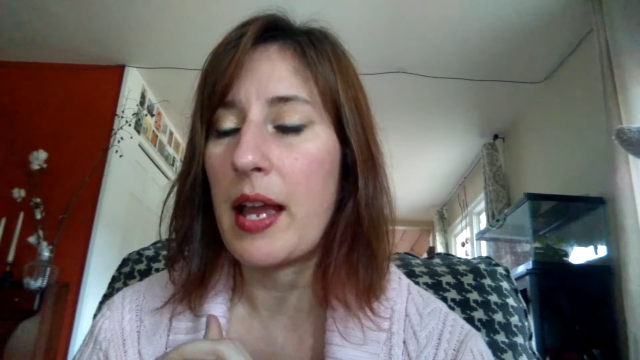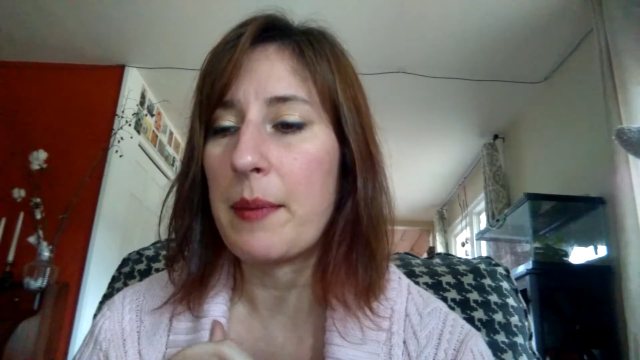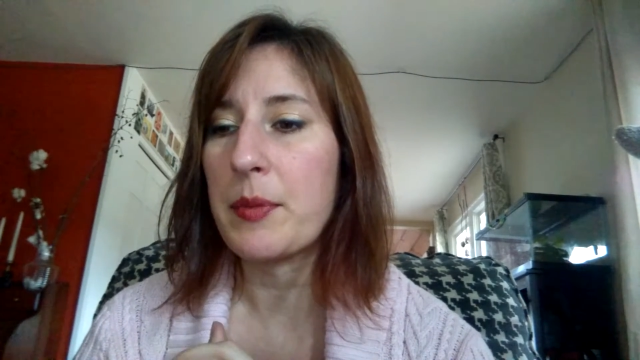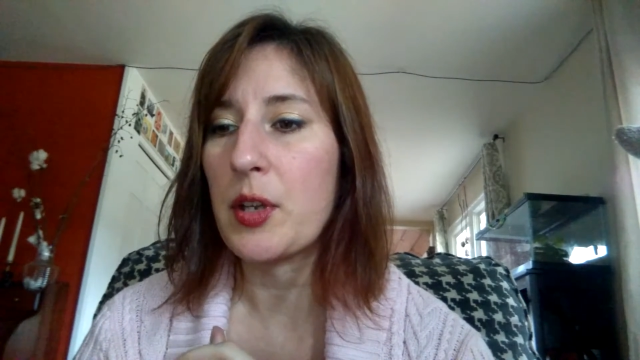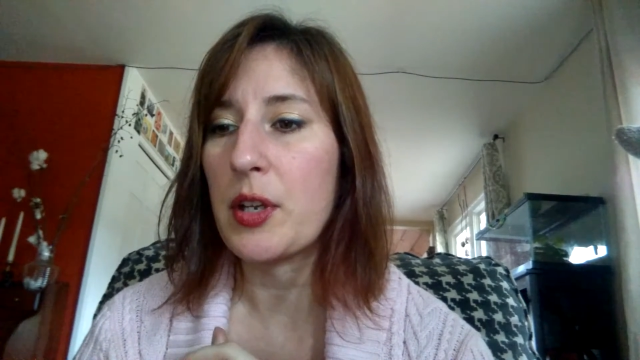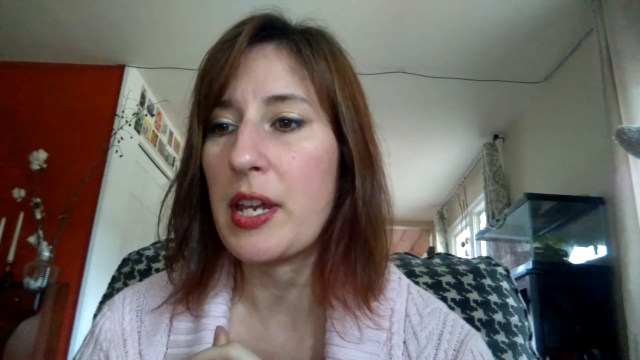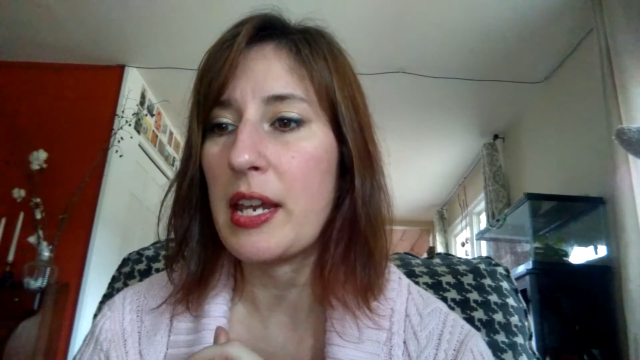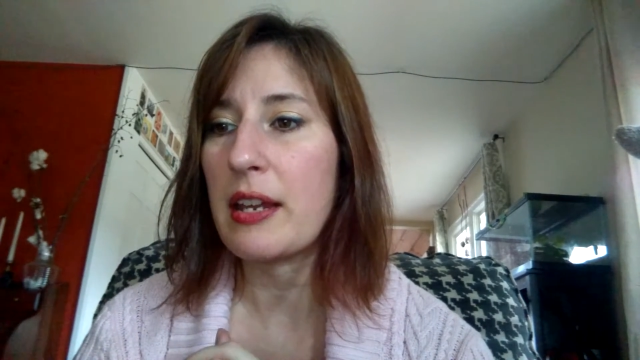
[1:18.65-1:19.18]
I'm
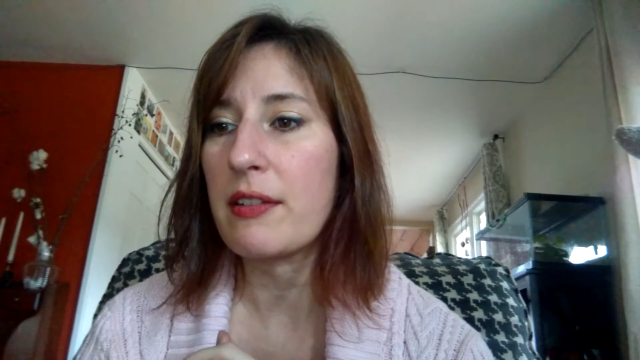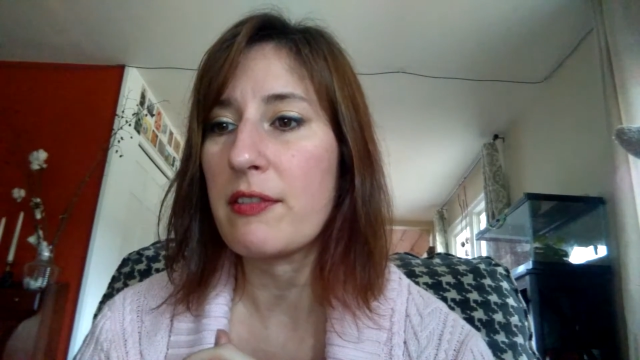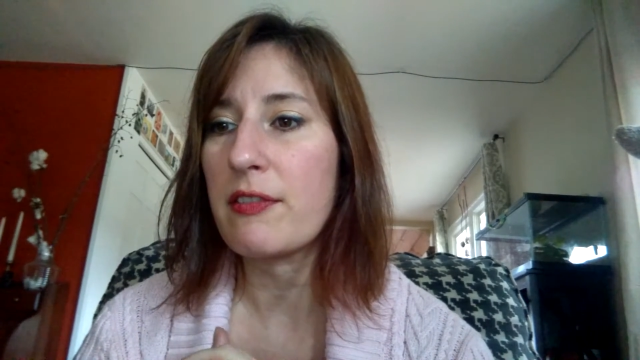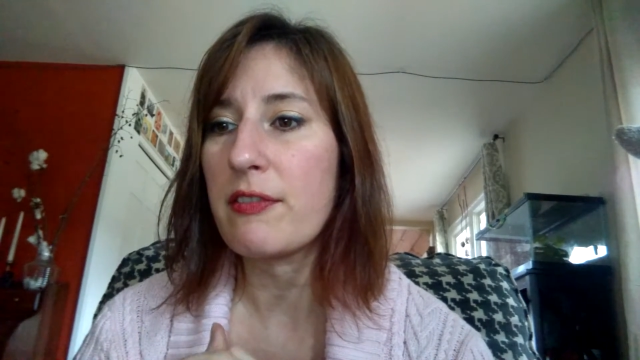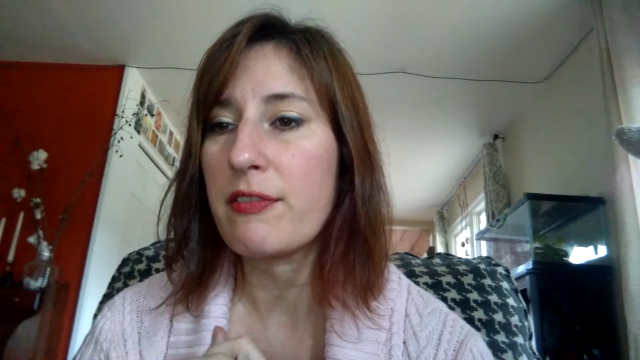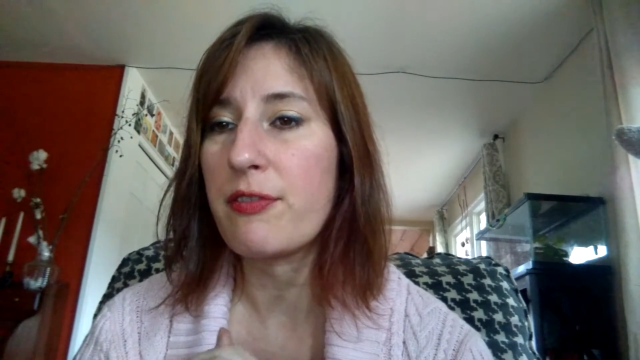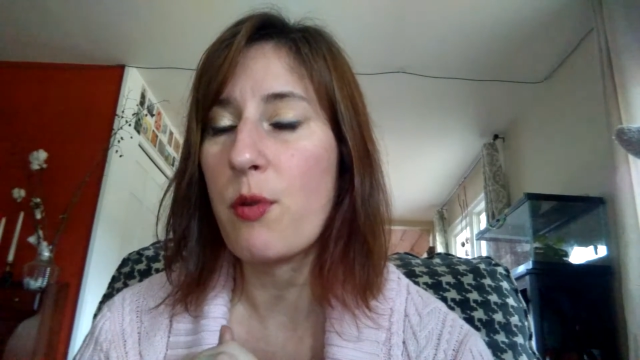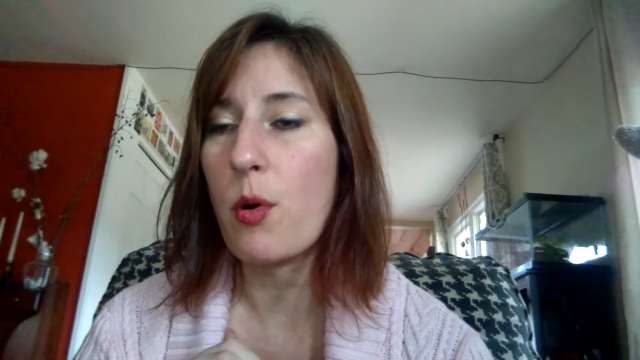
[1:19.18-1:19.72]
looking
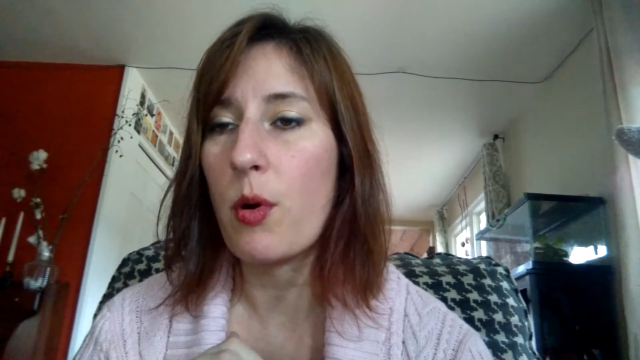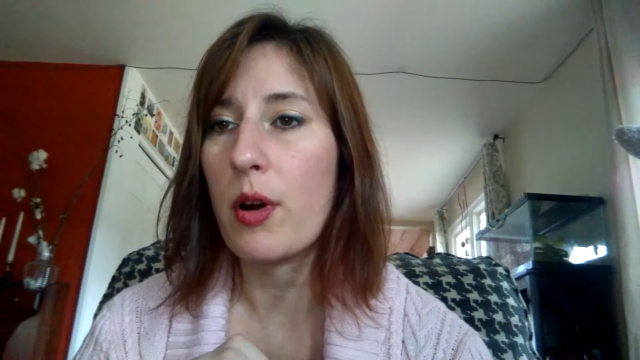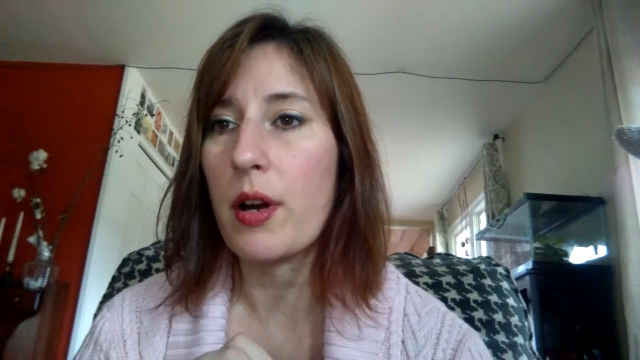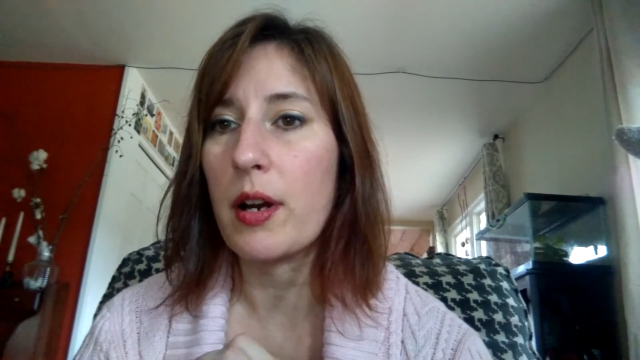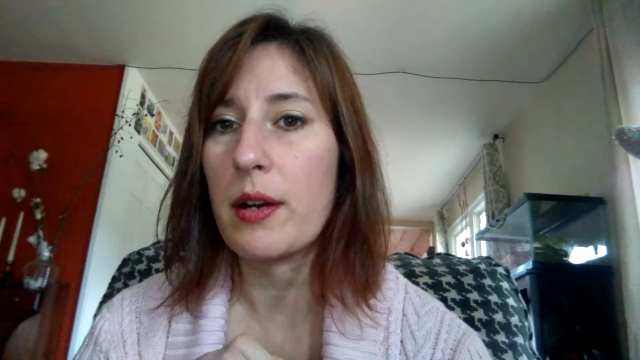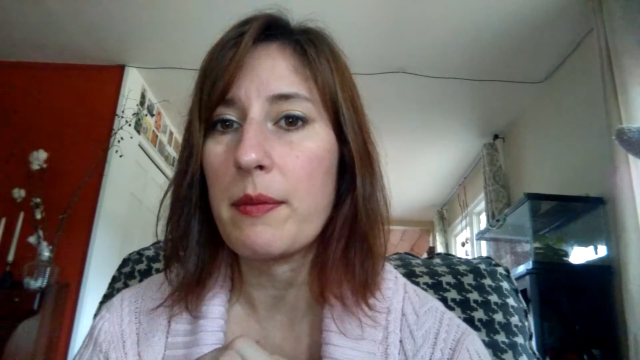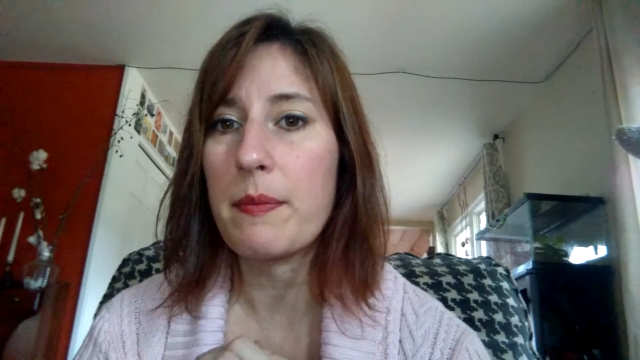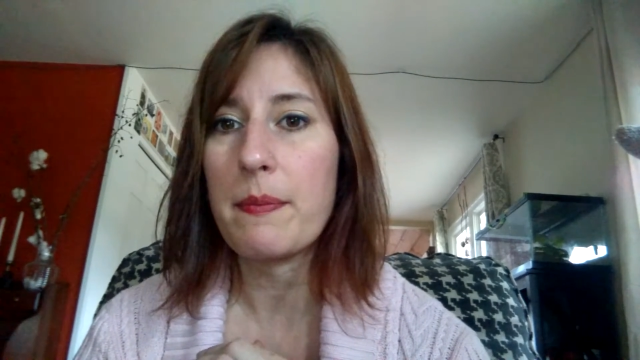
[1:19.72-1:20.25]

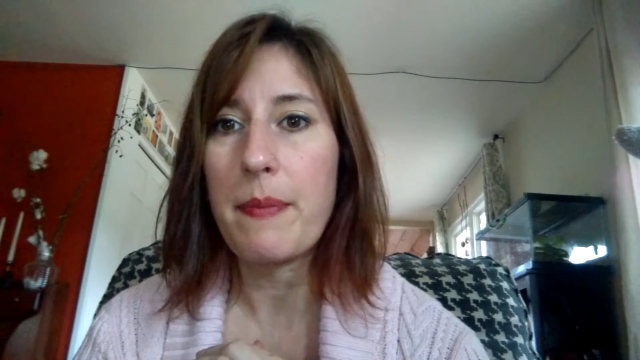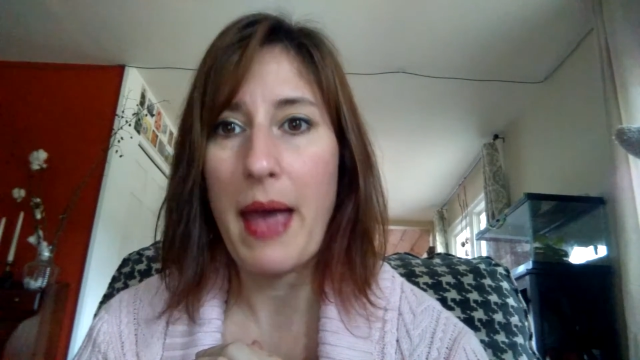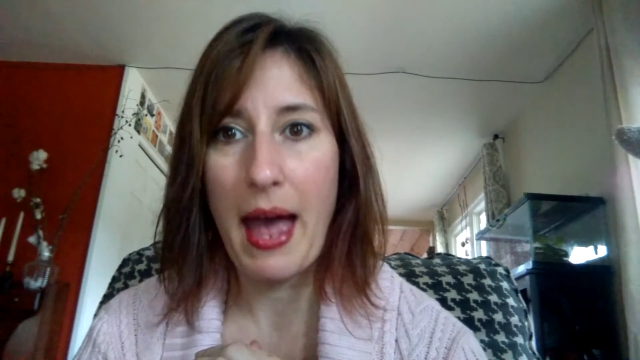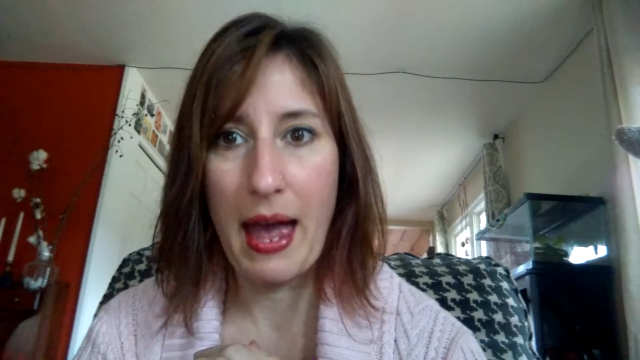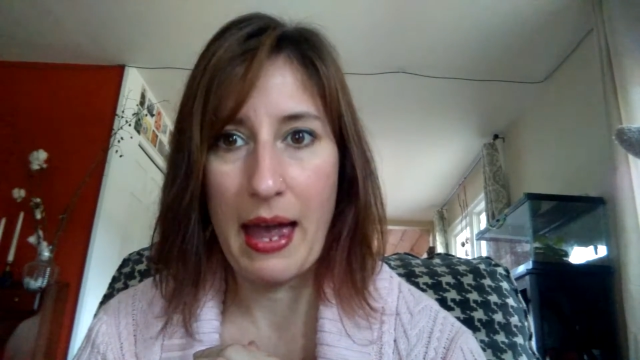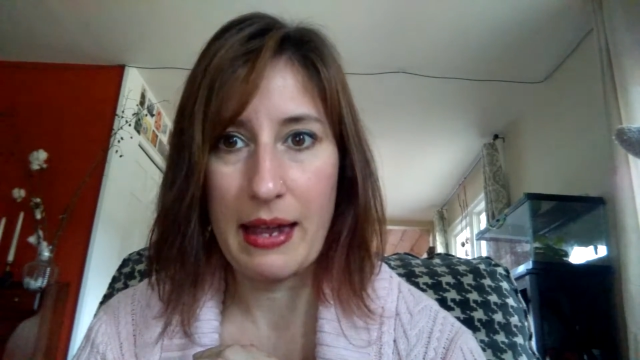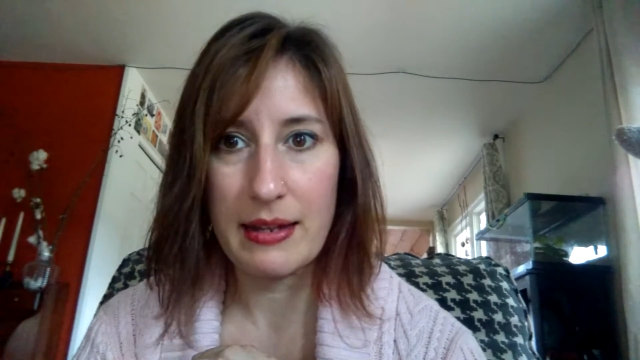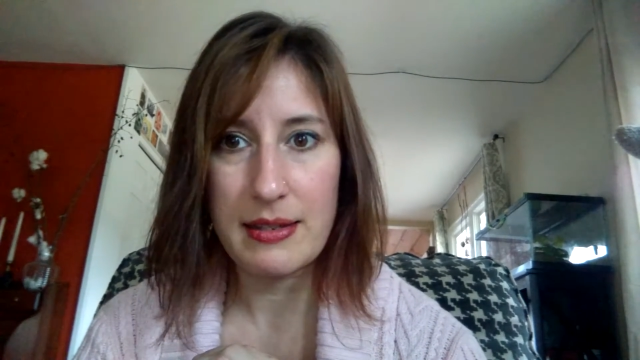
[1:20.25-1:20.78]
for
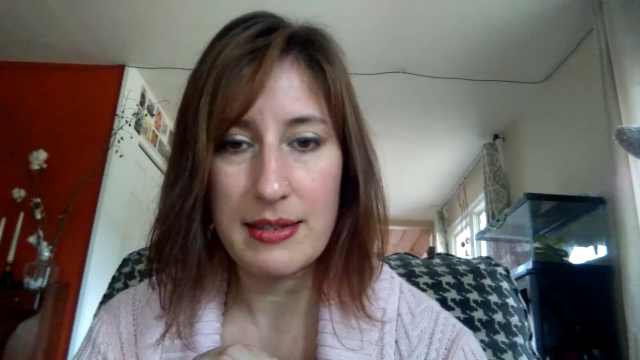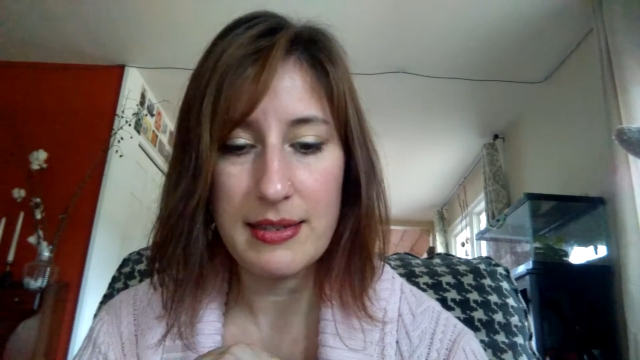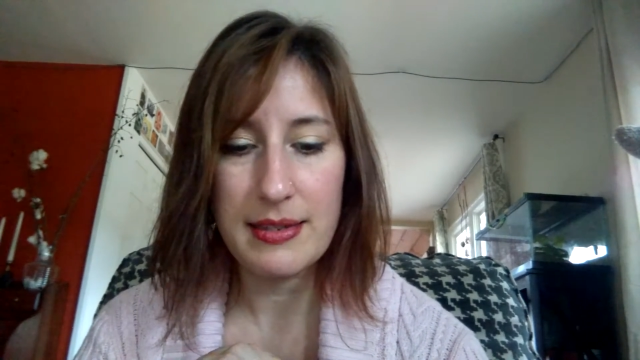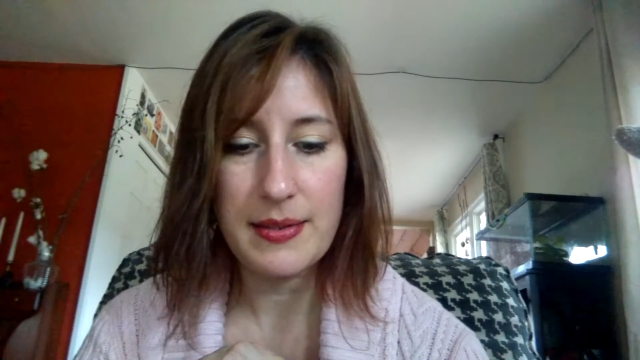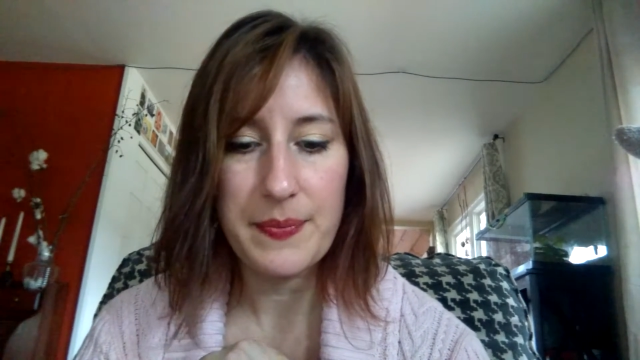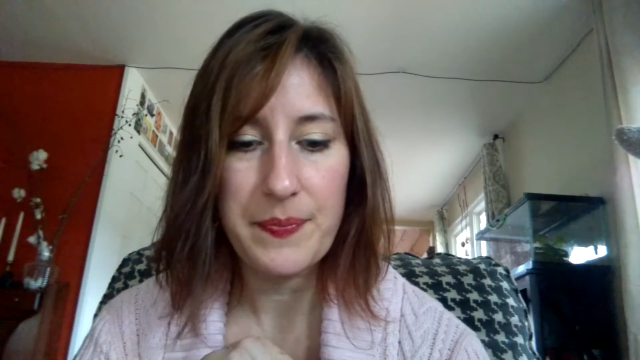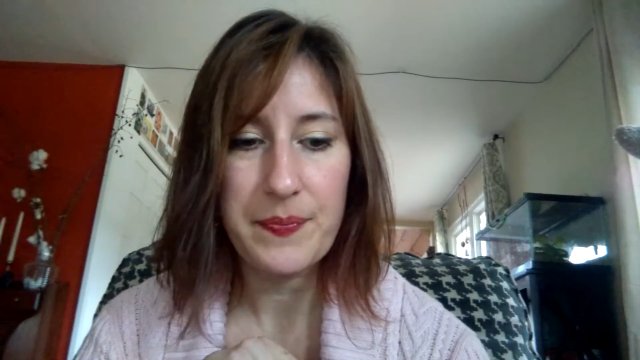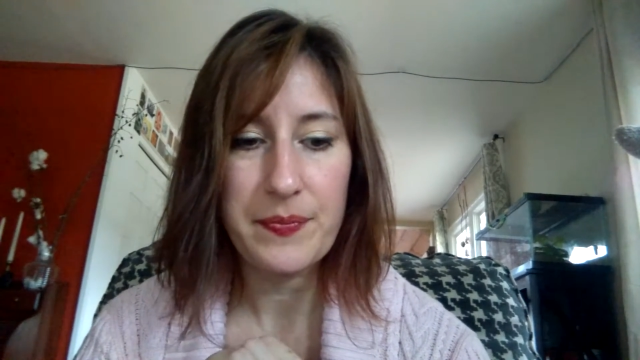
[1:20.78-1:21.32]

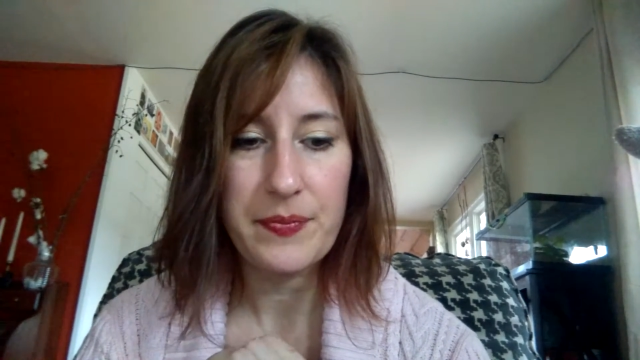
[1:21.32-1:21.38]
pads